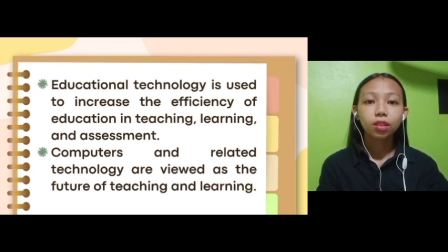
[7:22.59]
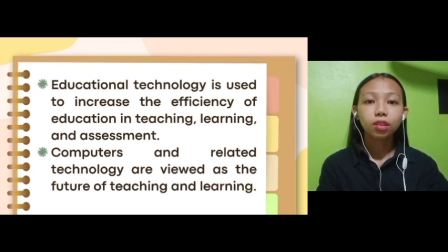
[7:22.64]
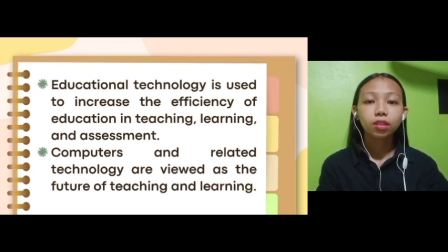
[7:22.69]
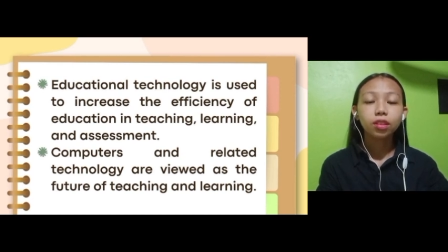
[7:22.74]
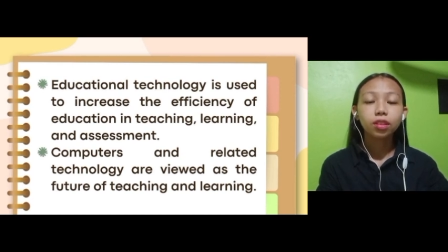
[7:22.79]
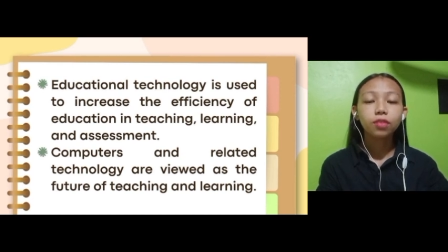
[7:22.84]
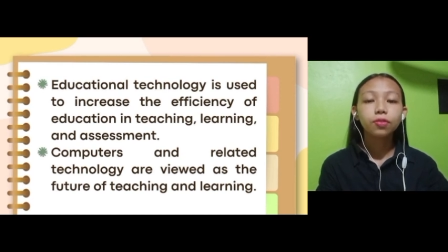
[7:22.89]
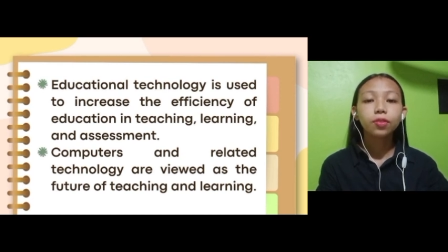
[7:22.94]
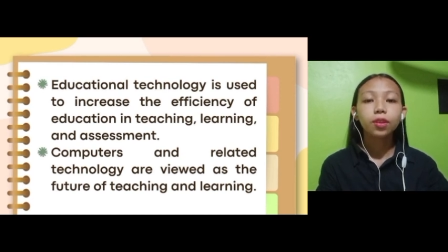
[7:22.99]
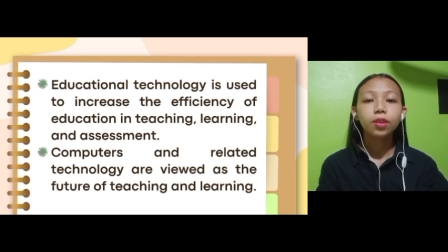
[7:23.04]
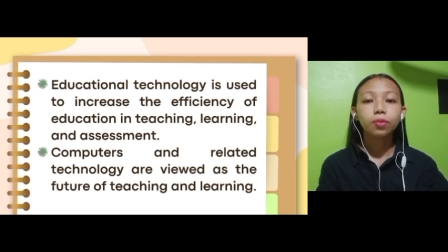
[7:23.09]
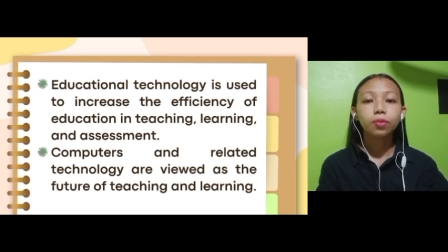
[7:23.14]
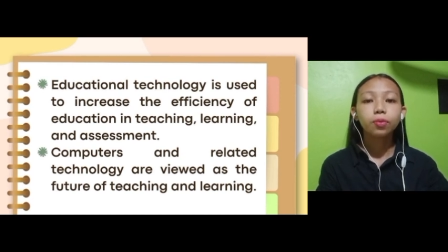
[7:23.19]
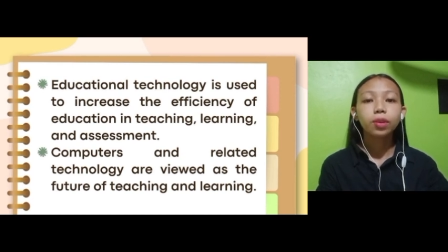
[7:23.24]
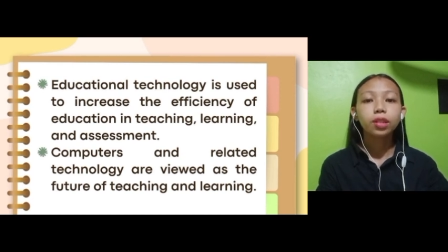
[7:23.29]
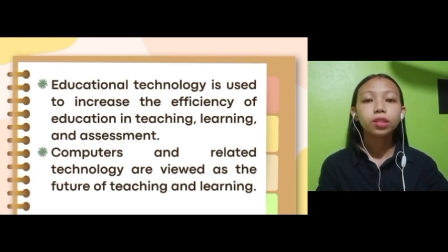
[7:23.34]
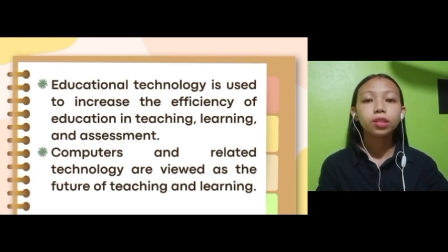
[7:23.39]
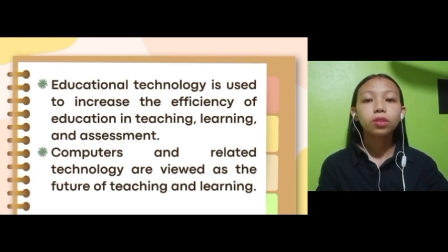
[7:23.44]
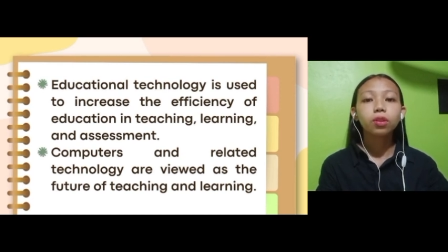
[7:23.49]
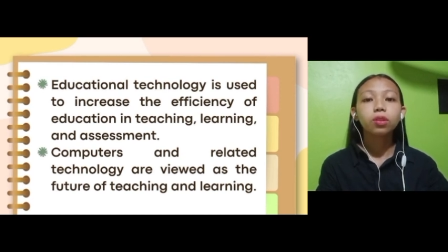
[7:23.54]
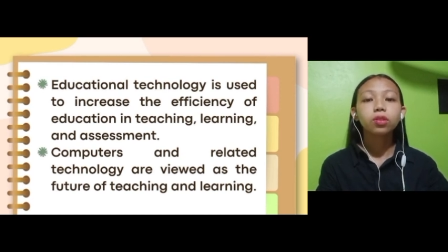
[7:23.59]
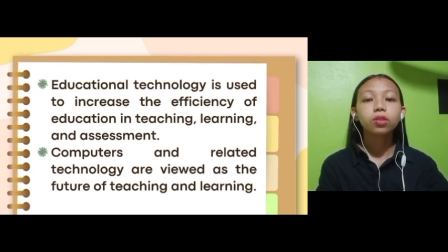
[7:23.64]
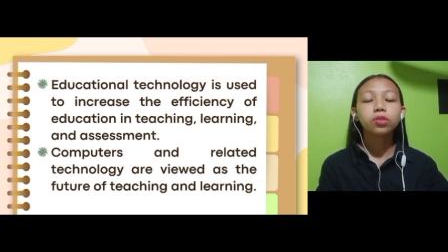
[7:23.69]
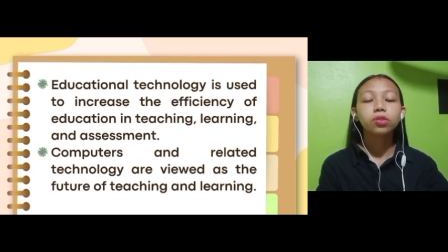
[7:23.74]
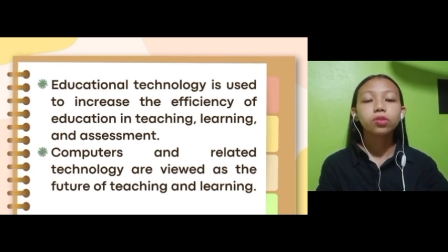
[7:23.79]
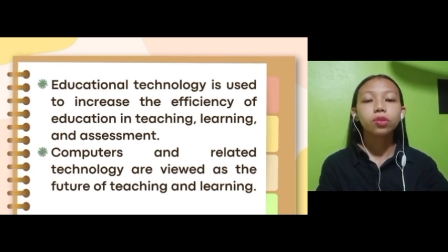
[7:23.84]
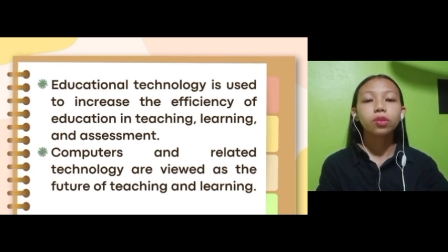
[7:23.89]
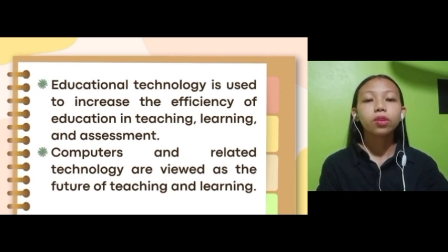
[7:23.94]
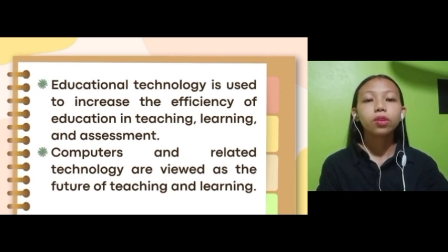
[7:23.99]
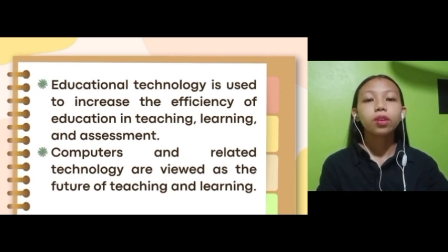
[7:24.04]
different ways
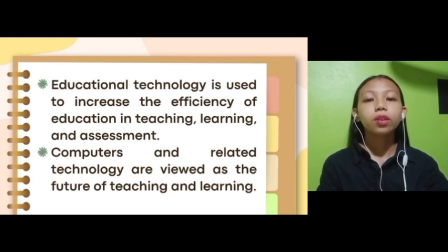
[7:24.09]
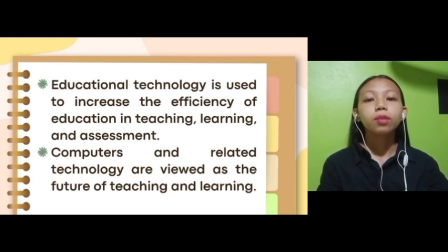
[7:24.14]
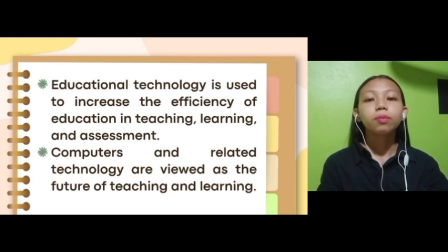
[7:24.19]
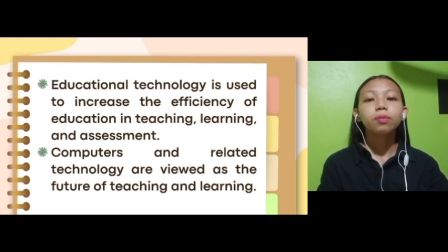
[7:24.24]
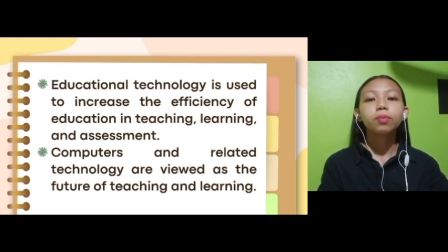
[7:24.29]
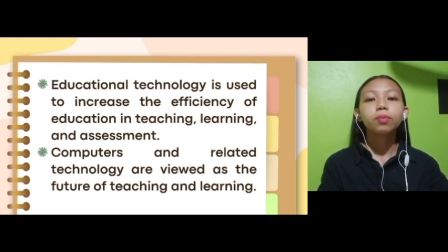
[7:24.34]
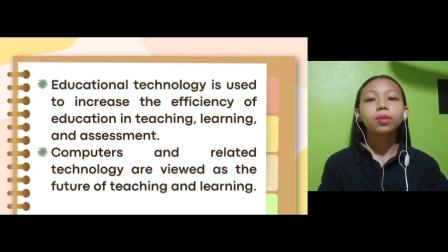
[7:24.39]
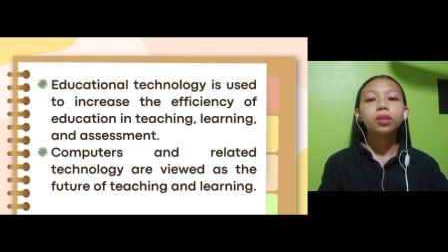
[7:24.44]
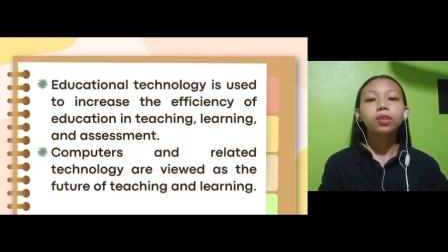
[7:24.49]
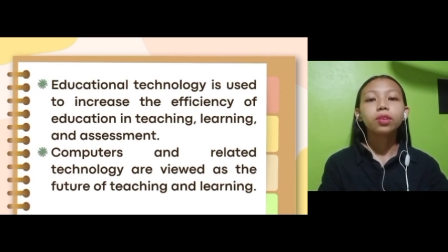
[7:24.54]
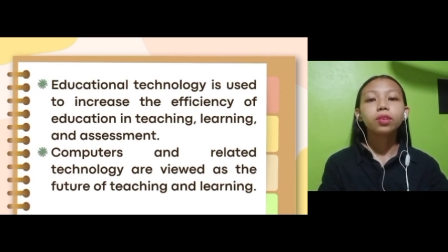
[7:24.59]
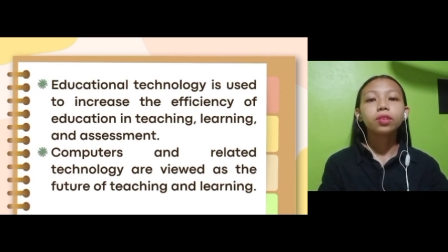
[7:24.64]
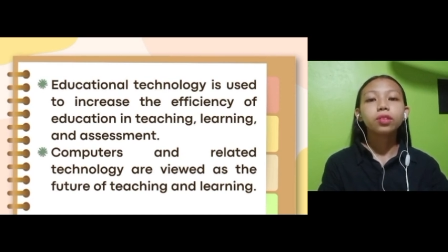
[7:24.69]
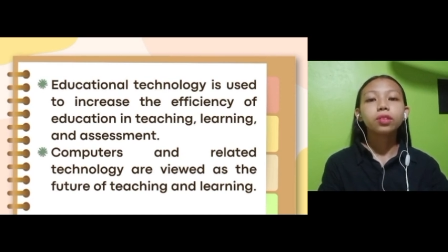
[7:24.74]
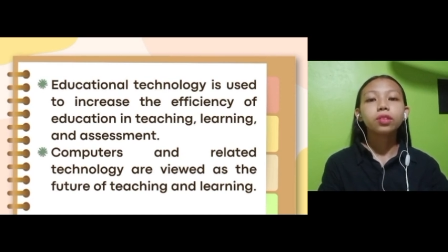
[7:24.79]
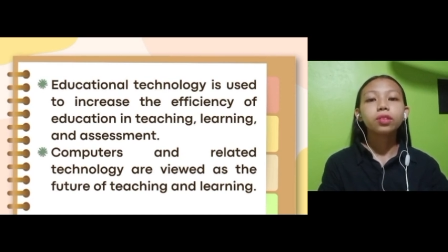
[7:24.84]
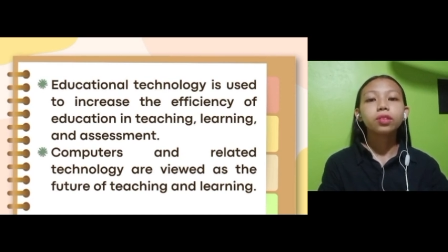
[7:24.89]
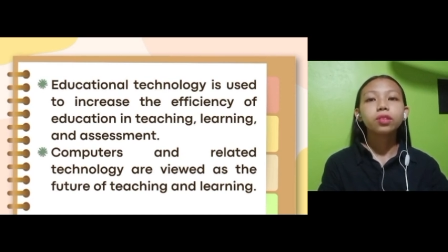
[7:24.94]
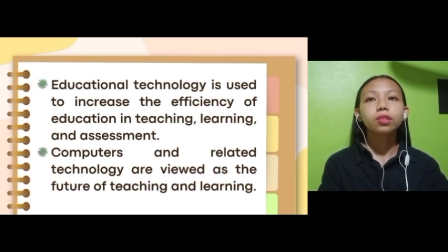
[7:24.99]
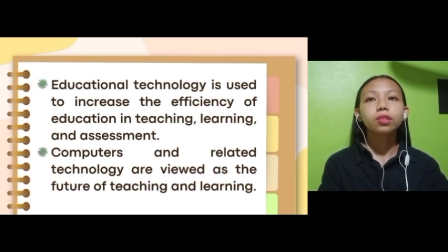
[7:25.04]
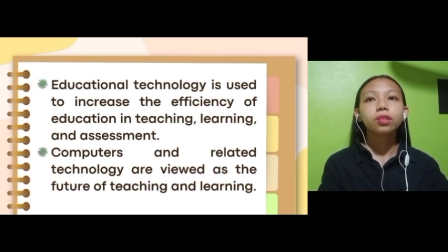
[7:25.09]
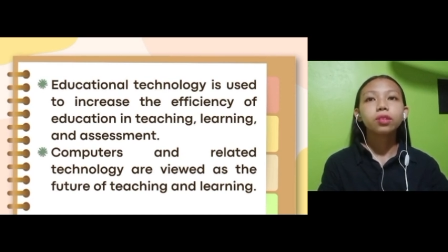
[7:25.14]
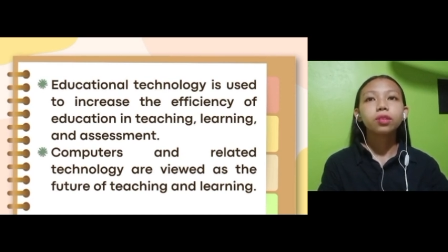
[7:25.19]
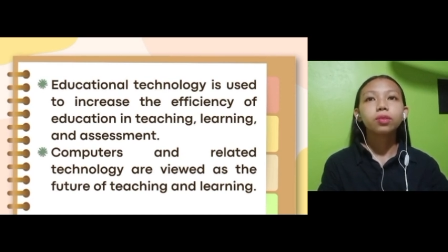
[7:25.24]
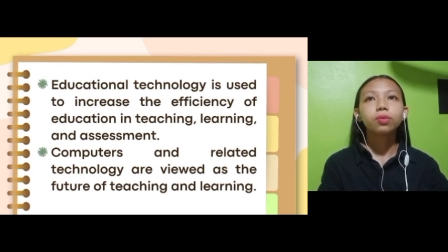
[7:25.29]
also because